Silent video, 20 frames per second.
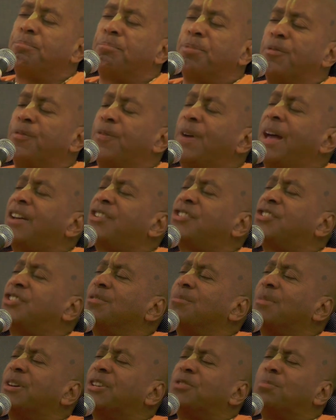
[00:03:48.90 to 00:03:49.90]

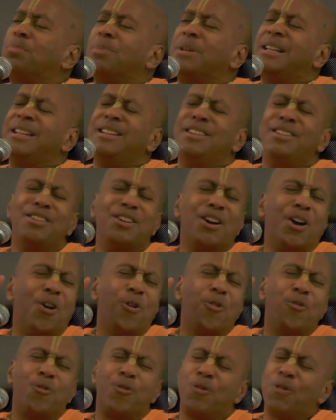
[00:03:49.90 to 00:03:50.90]
perfection must be
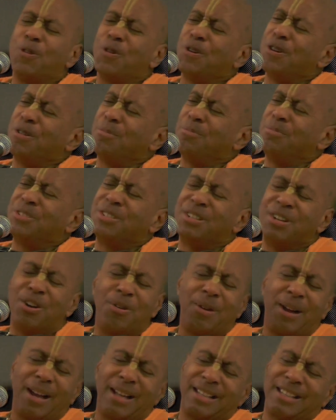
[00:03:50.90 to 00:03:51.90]
no forms,
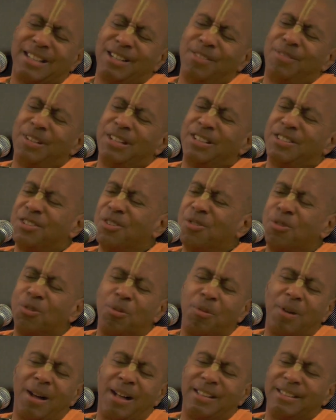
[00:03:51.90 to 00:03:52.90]
no activities, no
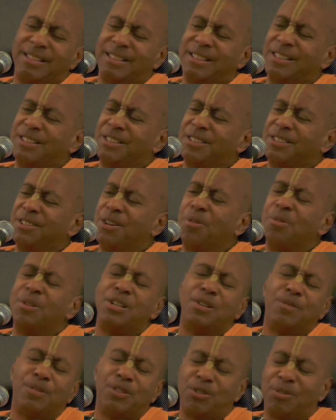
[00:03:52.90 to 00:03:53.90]
qualities, no
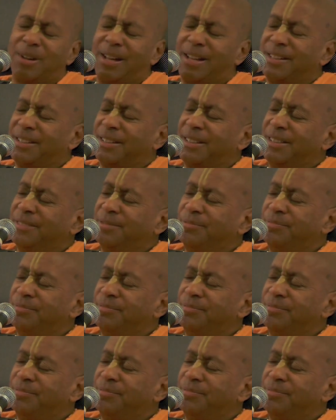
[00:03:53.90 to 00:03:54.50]
individuality.